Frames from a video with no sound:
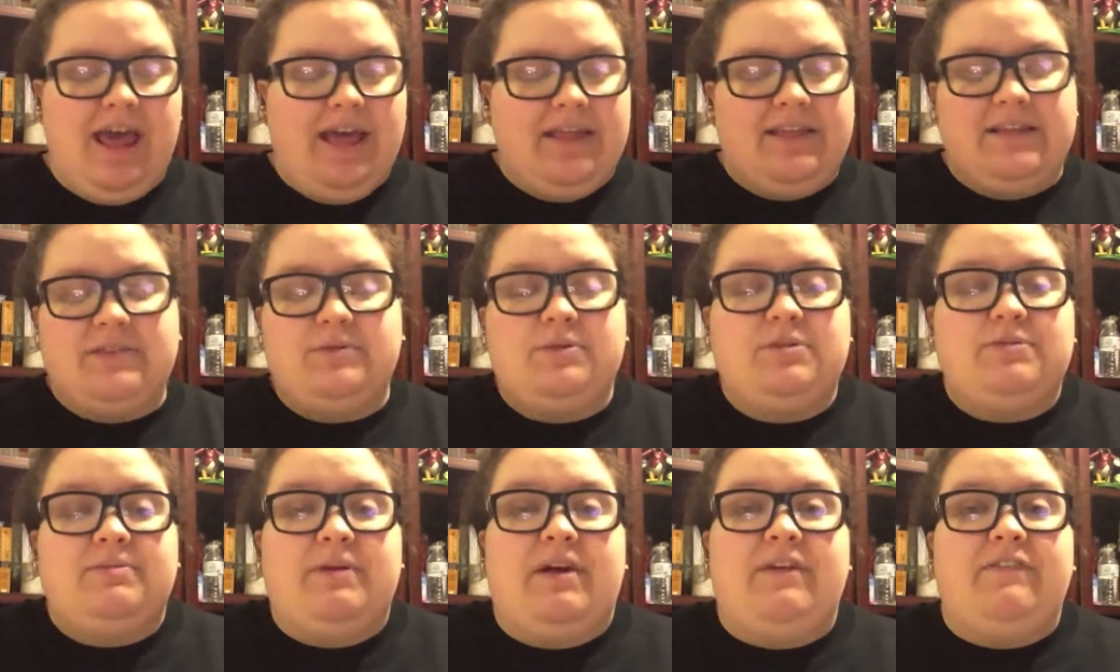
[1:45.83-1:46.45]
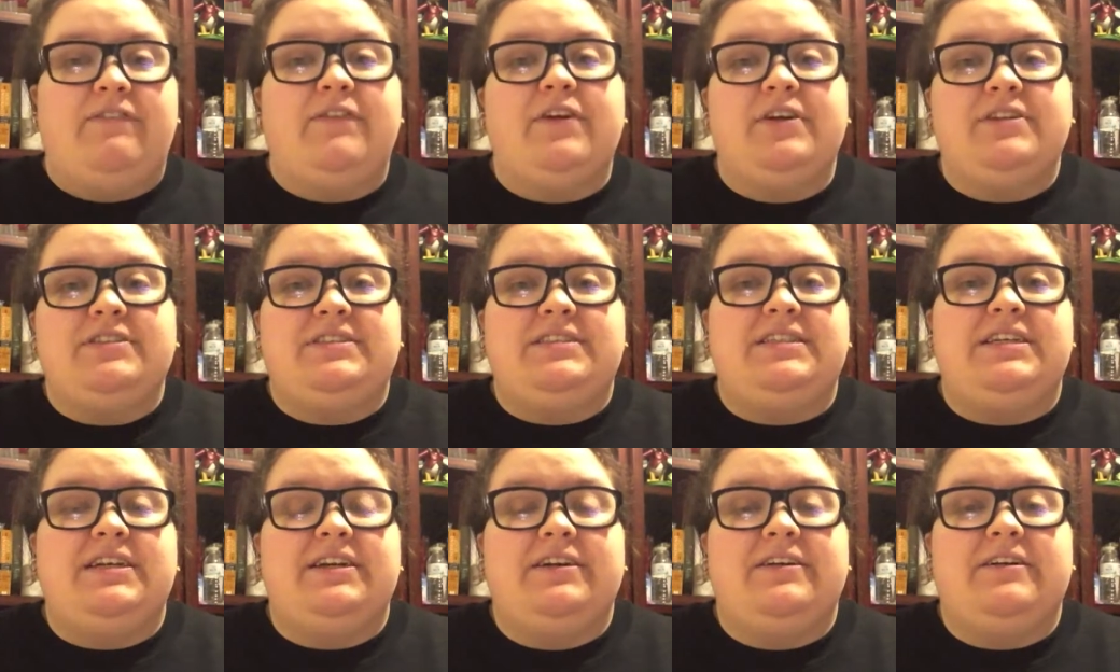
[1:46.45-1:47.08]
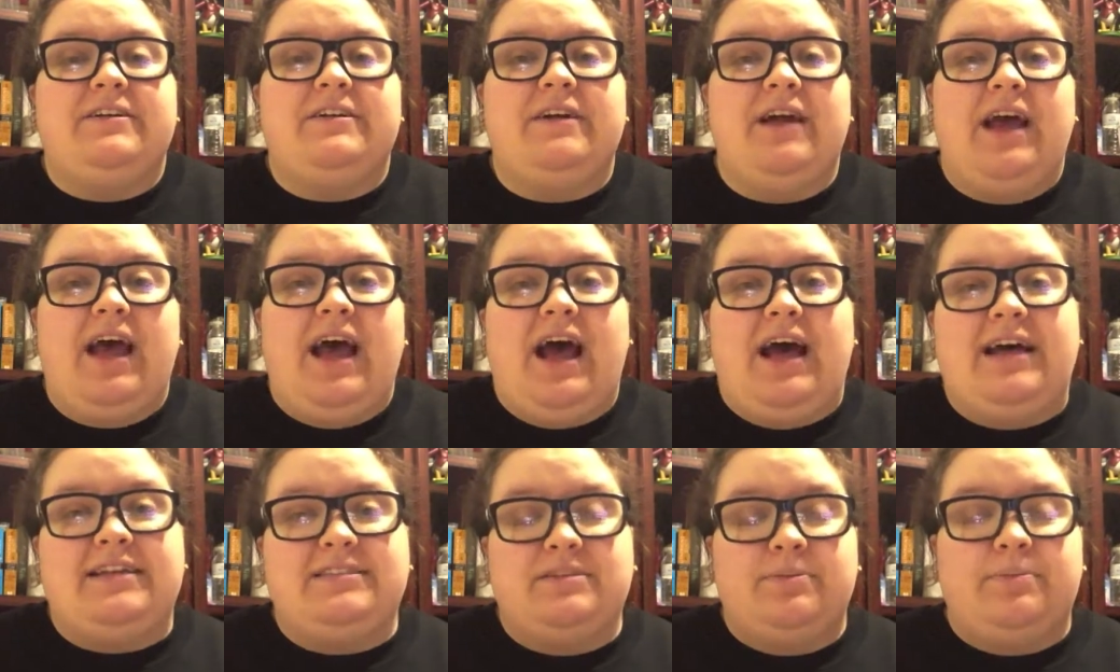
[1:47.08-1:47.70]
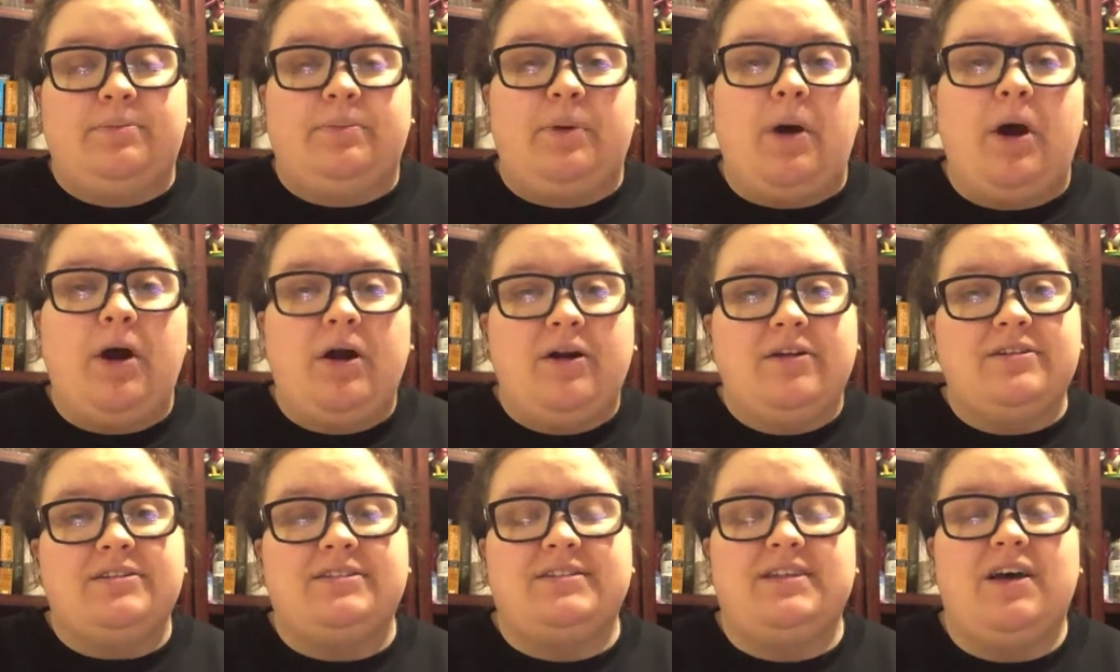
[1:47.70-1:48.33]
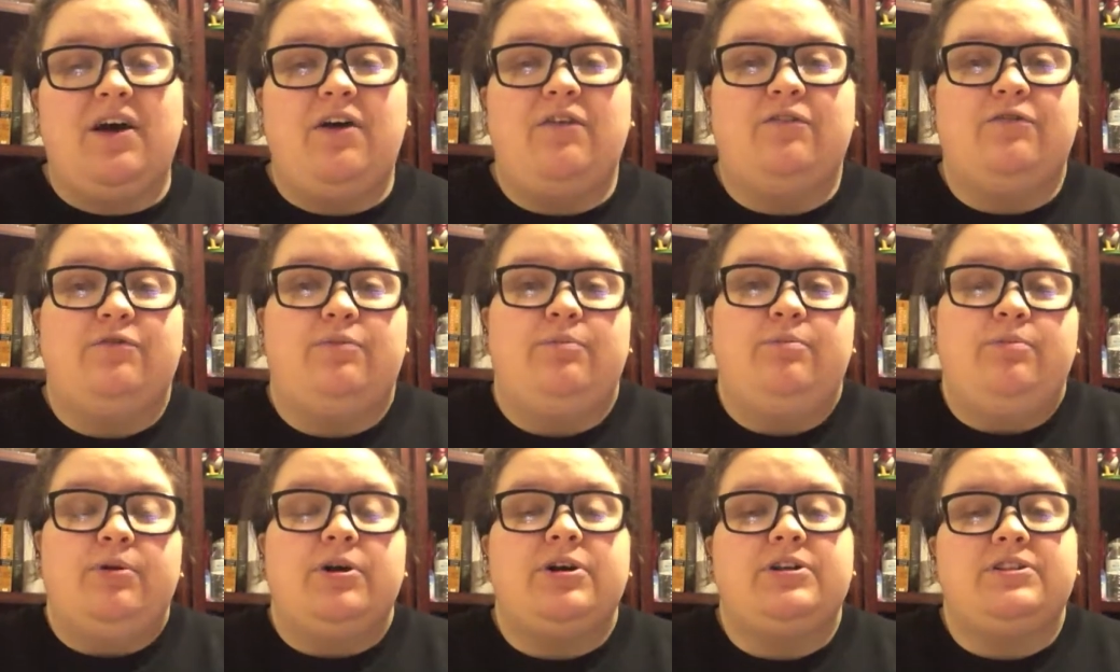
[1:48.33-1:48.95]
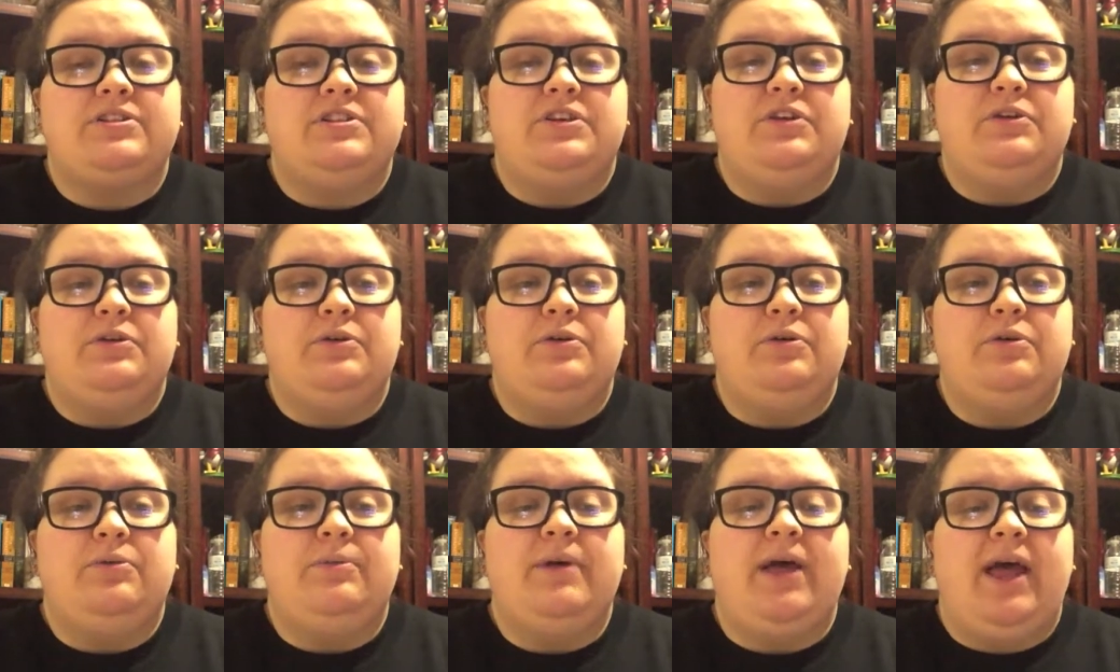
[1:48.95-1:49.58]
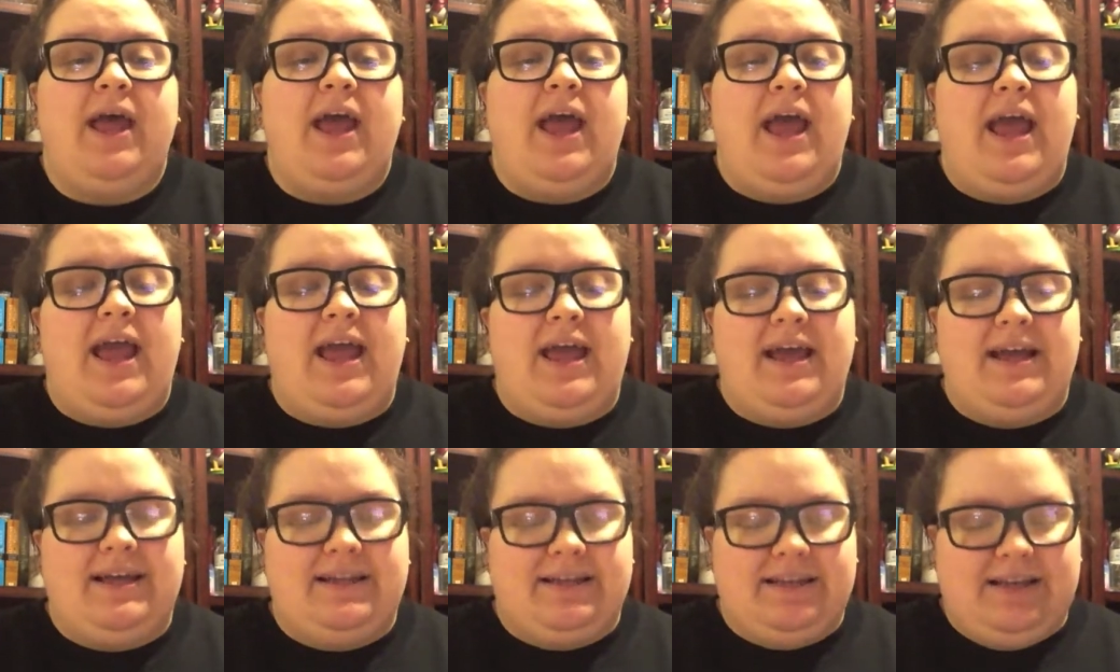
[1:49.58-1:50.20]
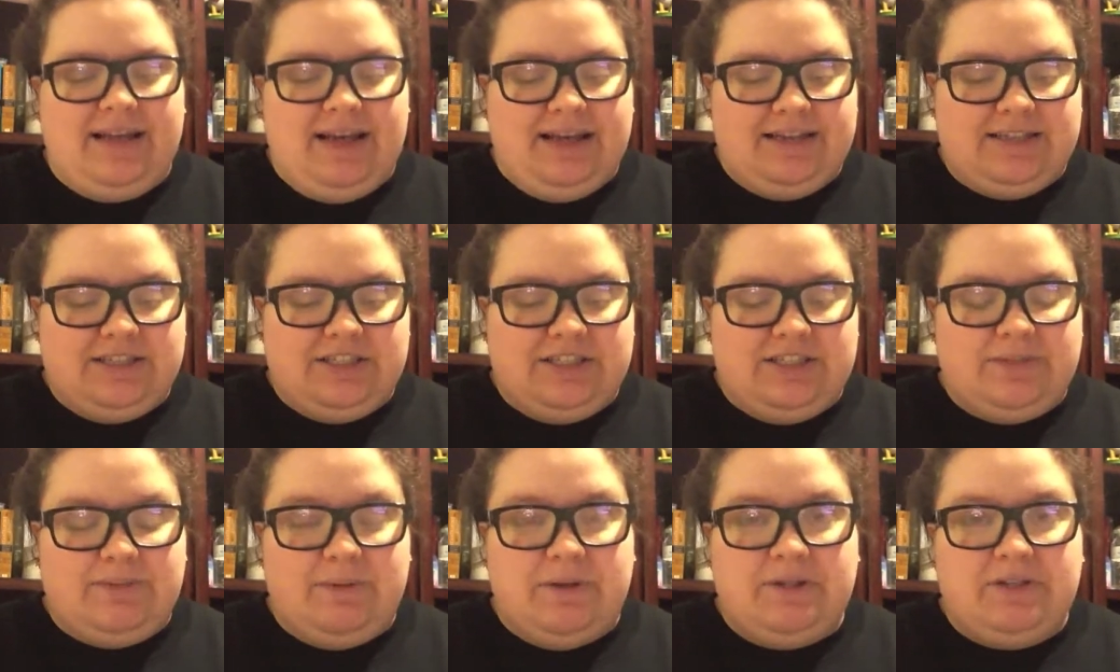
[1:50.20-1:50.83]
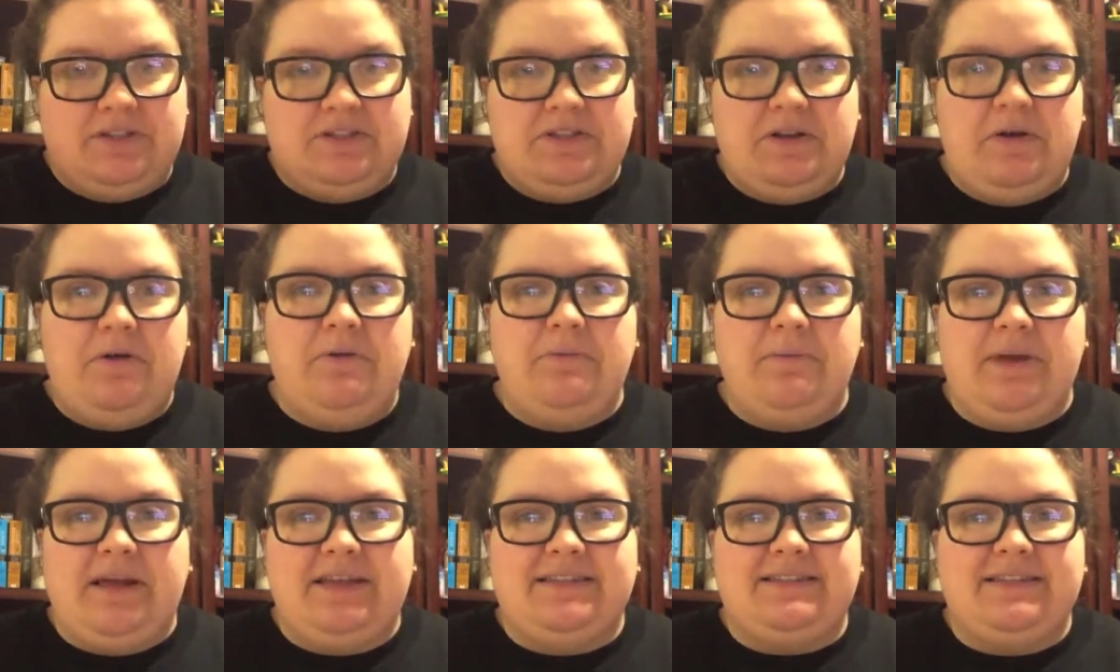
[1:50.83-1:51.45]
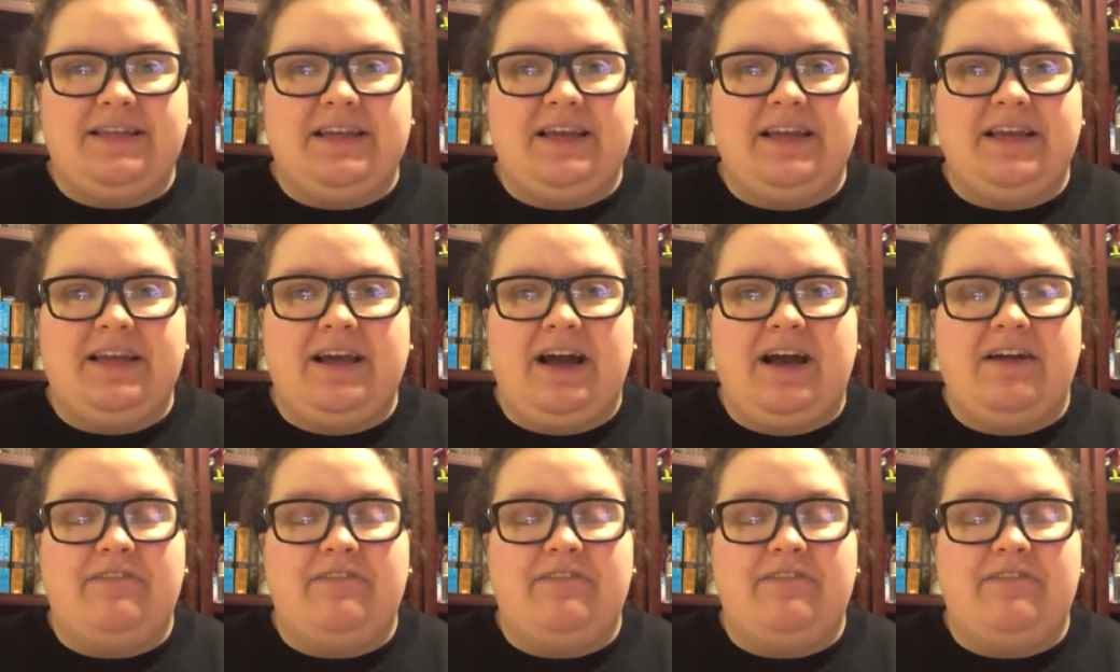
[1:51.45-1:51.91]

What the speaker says: This was my first year as a part of BookTube, and it's just been so amazing.